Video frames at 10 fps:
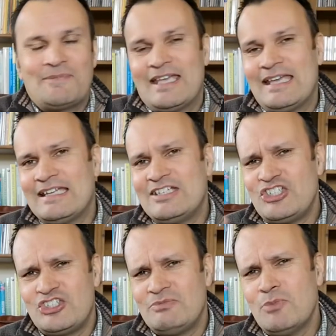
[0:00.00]
in a
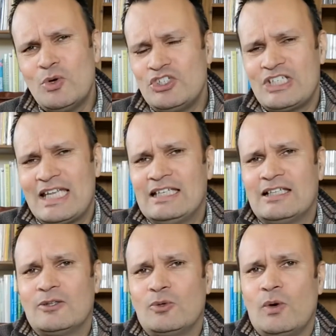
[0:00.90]
more
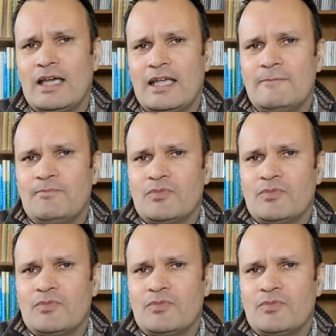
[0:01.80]
gentle way.